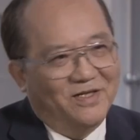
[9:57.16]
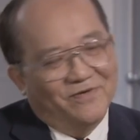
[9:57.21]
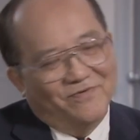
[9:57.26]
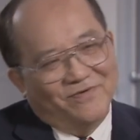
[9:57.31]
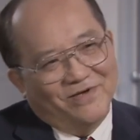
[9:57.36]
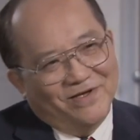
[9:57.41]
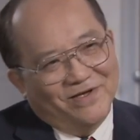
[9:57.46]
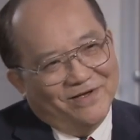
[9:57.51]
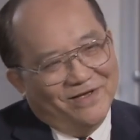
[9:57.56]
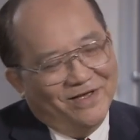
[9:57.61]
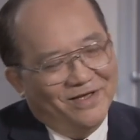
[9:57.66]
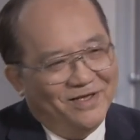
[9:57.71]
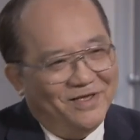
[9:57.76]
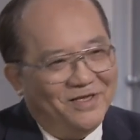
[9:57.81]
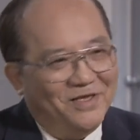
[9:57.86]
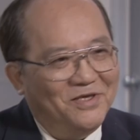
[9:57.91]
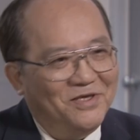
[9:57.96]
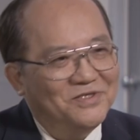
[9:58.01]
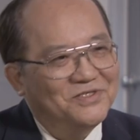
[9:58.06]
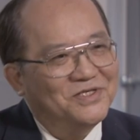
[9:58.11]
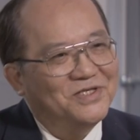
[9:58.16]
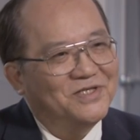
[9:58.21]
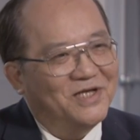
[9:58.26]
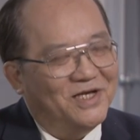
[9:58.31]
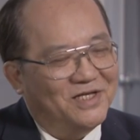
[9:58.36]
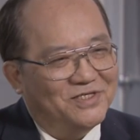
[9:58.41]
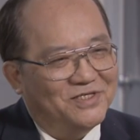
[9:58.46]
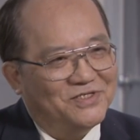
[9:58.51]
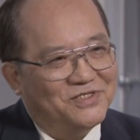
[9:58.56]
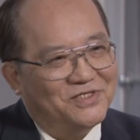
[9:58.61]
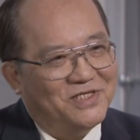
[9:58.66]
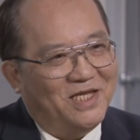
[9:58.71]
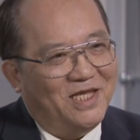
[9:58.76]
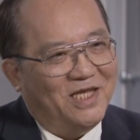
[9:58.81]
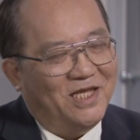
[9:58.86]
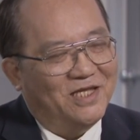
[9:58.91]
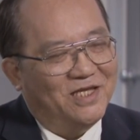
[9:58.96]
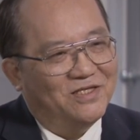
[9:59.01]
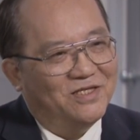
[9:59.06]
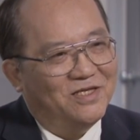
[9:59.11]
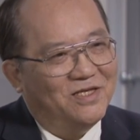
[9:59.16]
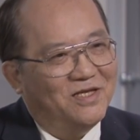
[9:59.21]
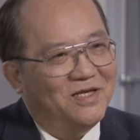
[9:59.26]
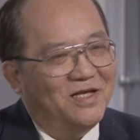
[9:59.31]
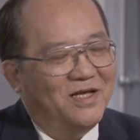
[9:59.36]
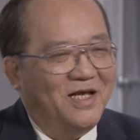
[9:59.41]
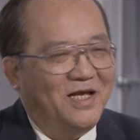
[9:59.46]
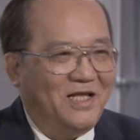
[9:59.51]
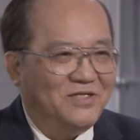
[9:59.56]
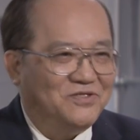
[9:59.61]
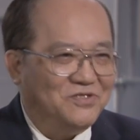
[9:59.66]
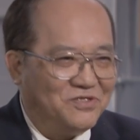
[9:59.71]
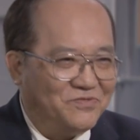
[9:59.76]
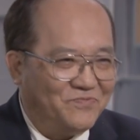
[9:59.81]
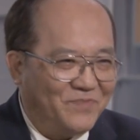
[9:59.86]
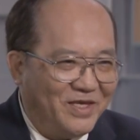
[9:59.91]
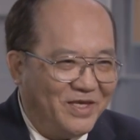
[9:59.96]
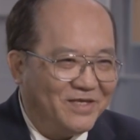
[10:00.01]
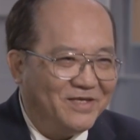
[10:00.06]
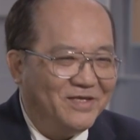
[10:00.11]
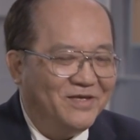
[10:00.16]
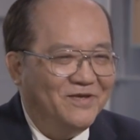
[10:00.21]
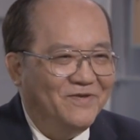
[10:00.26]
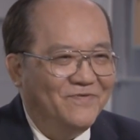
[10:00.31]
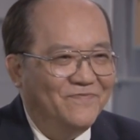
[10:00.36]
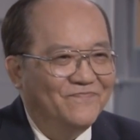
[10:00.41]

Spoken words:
Well, easy to understand, hard to speak.